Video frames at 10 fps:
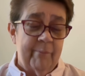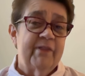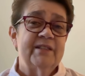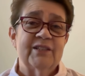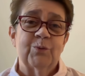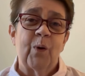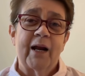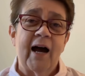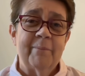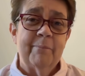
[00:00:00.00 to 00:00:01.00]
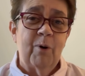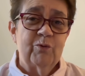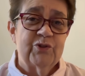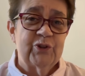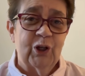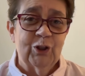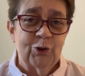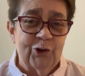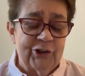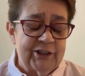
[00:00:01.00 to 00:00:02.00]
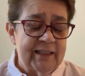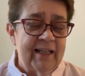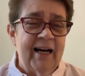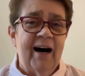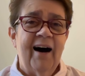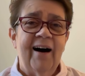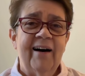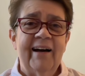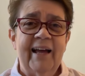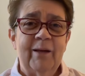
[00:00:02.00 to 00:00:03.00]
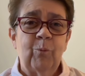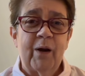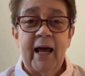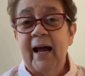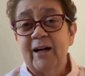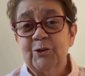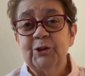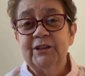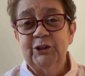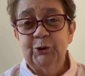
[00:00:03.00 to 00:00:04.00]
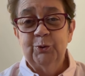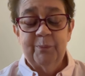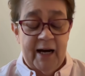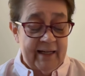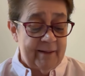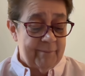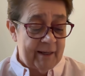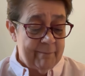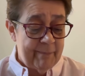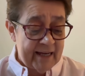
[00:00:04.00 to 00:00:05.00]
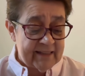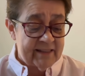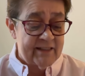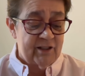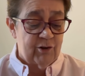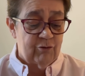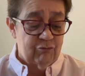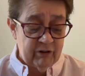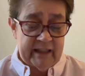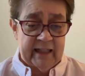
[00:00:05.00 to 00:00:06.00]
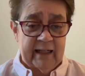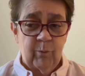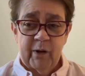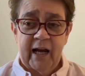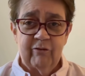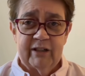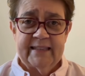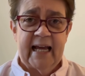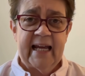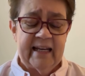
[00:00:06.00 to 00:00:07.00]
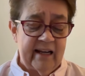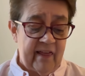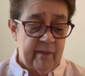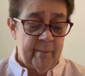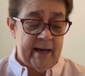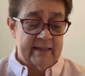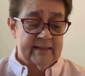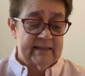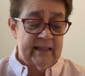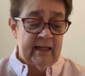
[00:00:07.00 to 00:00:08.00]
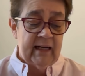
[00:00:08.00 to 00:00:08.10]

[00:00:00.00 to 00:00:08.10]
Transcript: This is when I'm most alert and when I actually do my best reading, when I retain the best.